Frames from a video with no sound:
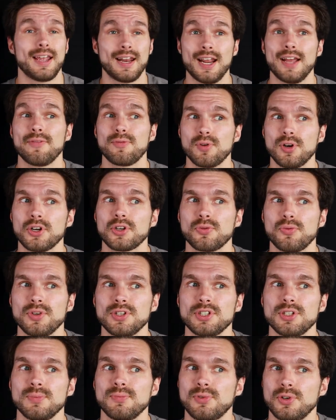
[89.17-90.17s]
And I've worked
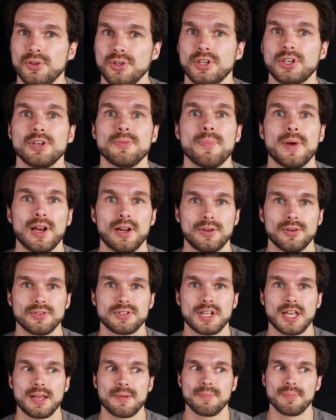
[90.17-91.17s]
with some really good medical
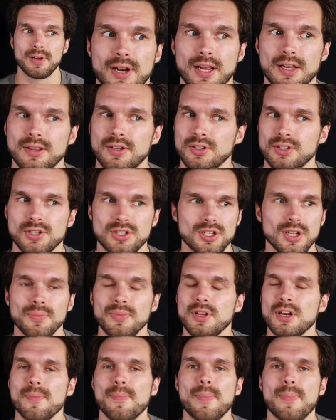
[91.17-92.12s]
tape, but there's something